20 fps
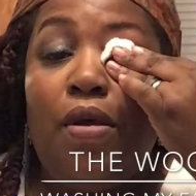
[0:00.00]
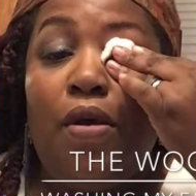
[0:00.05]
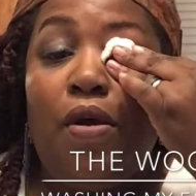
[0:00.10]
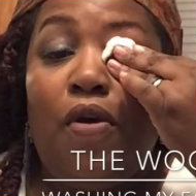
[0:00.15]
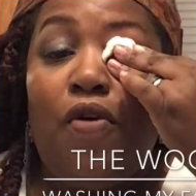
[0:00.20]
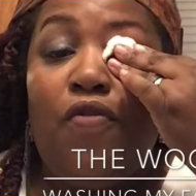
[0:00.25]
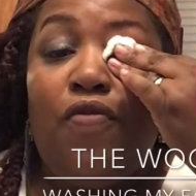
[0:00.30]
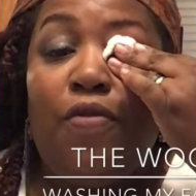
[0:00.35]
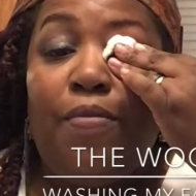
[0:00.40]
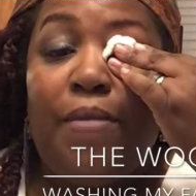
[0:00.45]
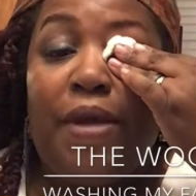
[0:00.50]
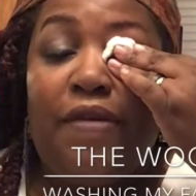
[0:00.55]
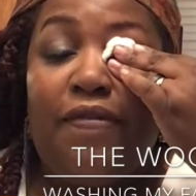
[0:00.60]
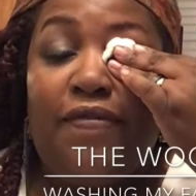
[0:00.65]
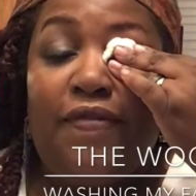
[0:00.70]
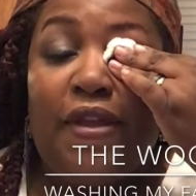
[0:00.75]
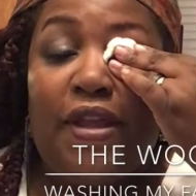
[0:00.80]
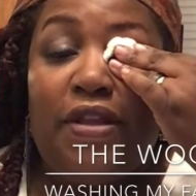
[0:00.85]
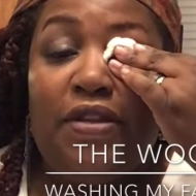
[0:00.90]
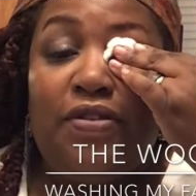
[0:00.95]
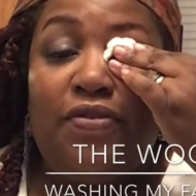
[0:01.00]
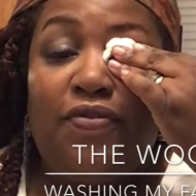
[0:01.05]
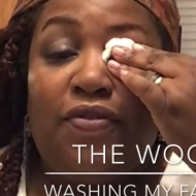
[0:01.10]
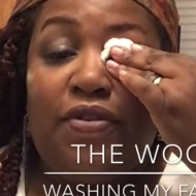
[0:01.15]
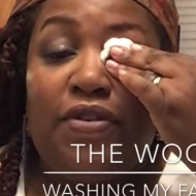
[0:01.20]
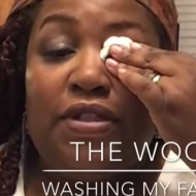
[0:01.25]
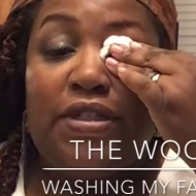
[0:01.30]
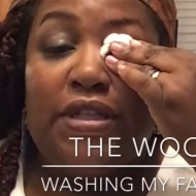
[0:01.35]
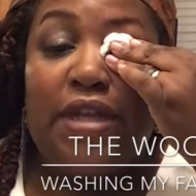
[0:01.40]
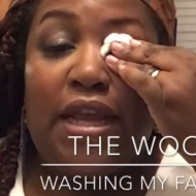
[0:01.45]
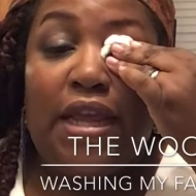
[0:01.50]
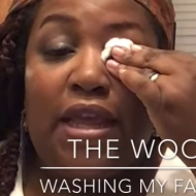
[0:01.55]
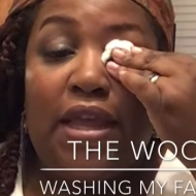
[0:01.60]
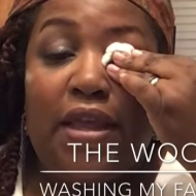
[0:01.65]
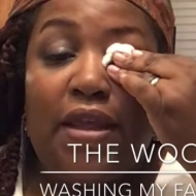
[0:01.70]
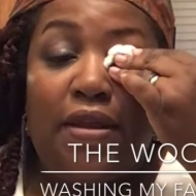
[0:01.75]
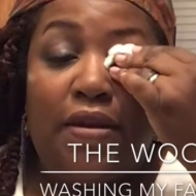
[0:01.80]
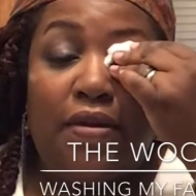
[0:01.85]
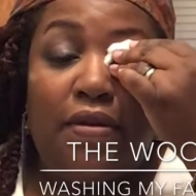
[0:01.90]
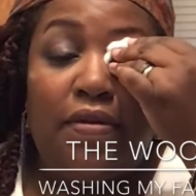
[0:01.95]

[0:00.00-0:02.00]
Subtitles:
over my face for a second